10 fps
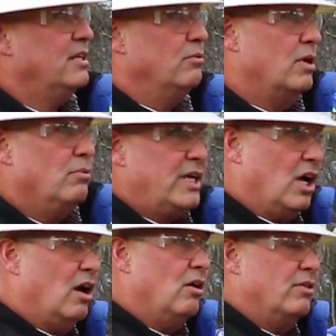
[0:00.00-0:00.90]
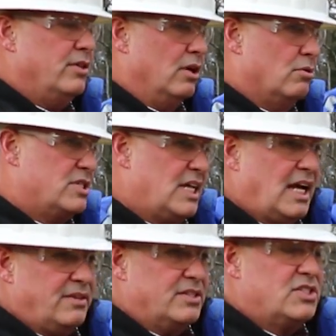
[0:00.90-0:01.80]
of what we call the lower
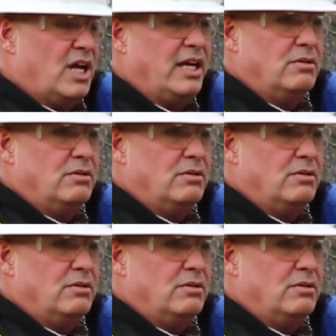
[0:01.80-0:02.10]
side of the site,